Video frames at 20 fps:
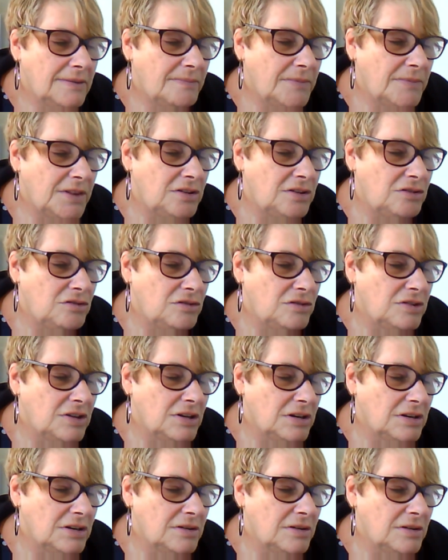in New
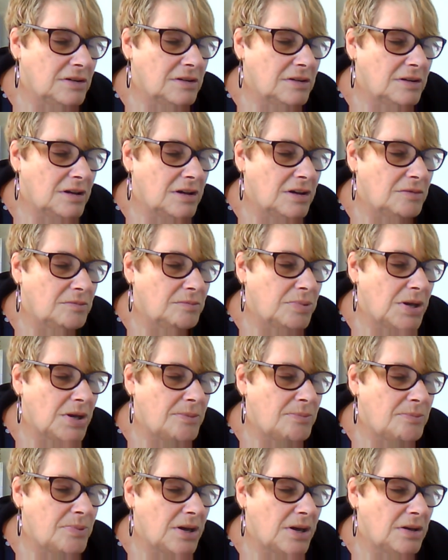Zealand on
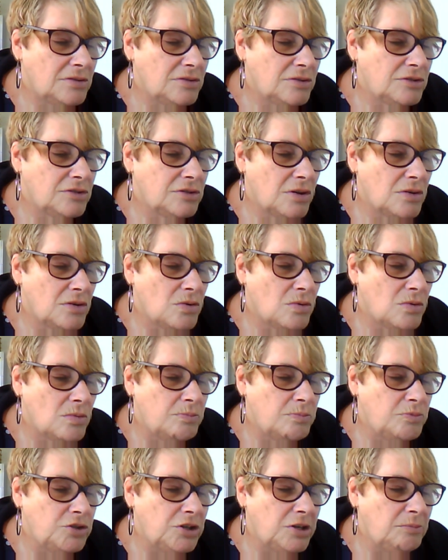PayPal. Your
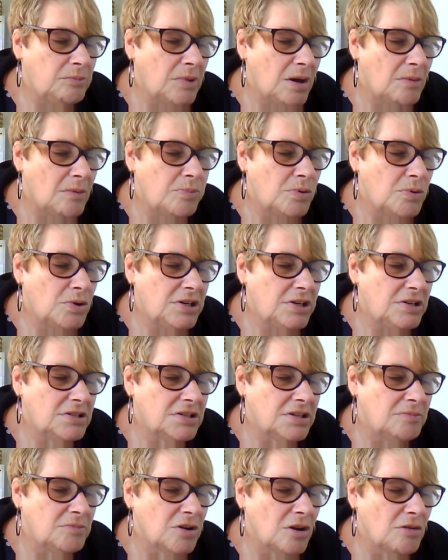so-called Gmail booking
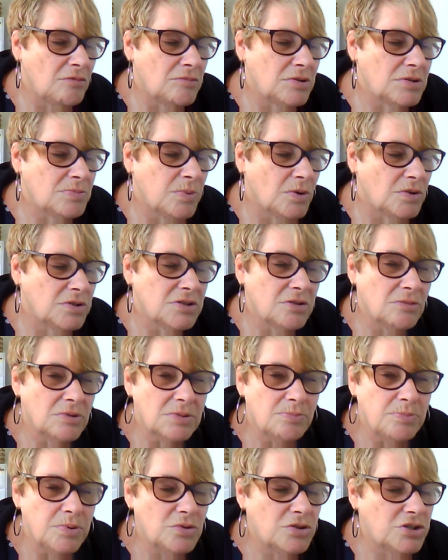team don't respond, so it's
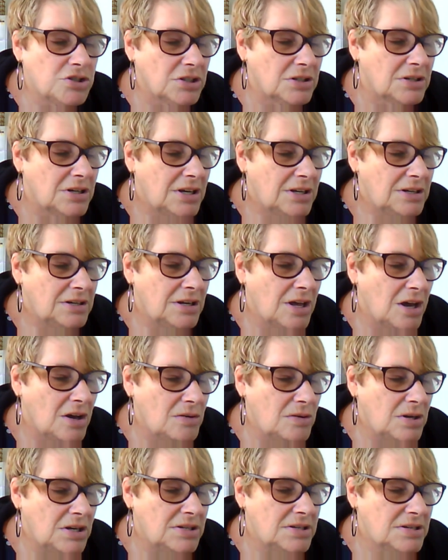bullshit. No,
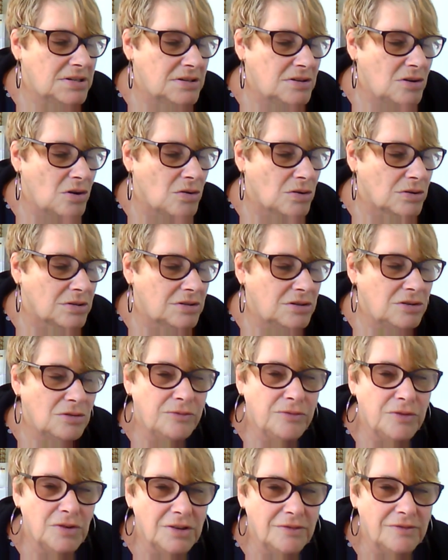it's not. You're
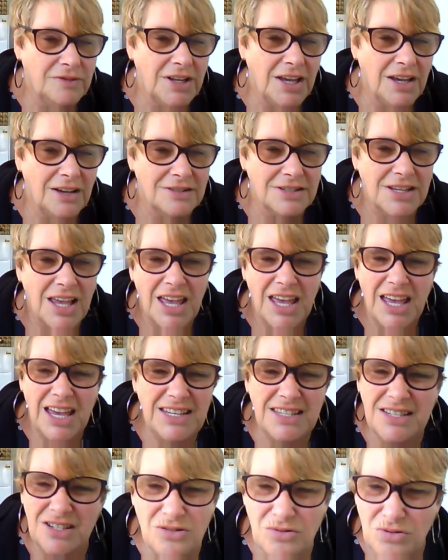full of doubts.
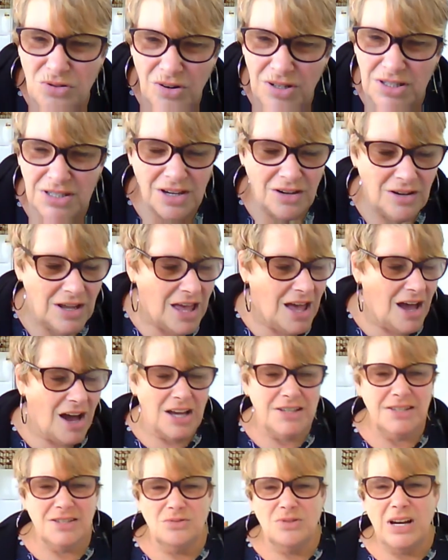He's still trying to... I
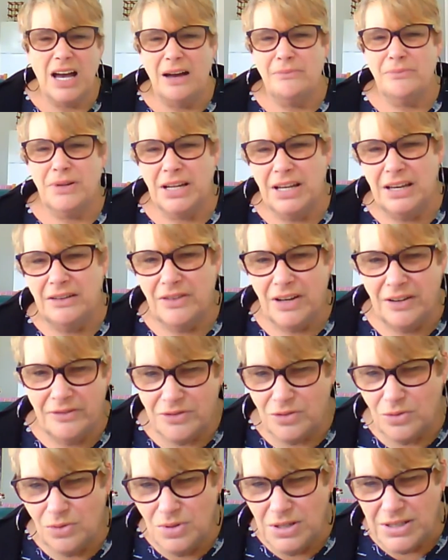still can't believe
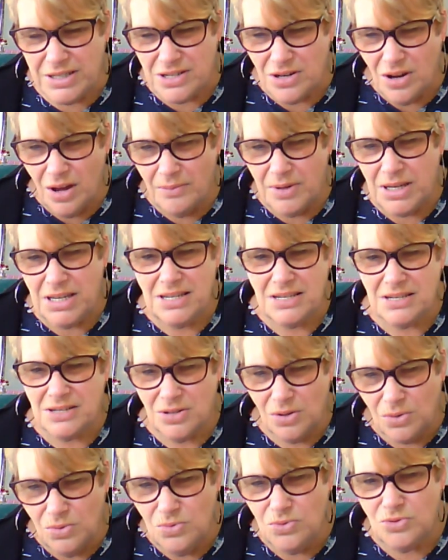after all this time, he's
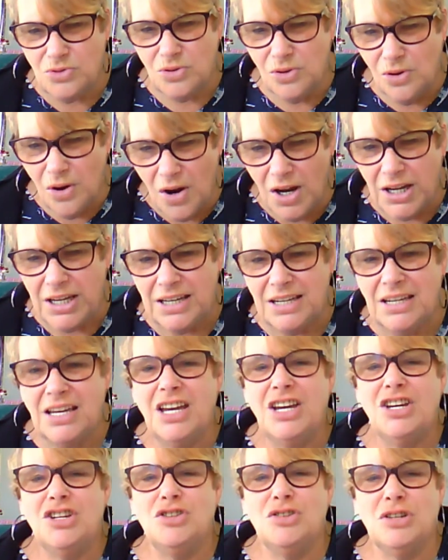still trying
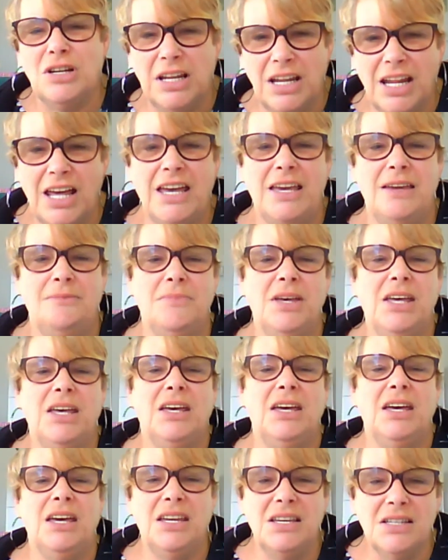to claim
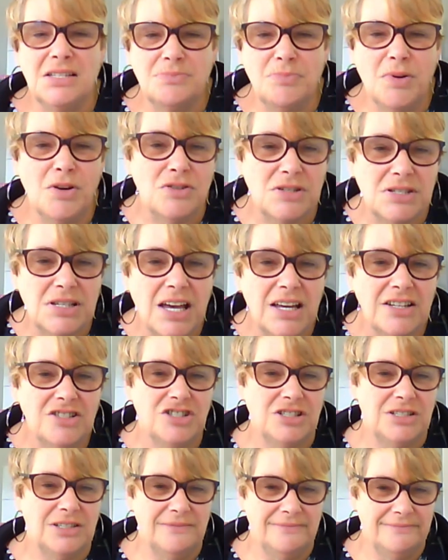he is Moe
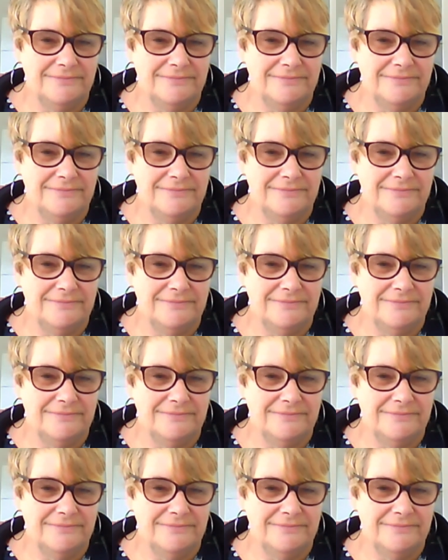Sargi.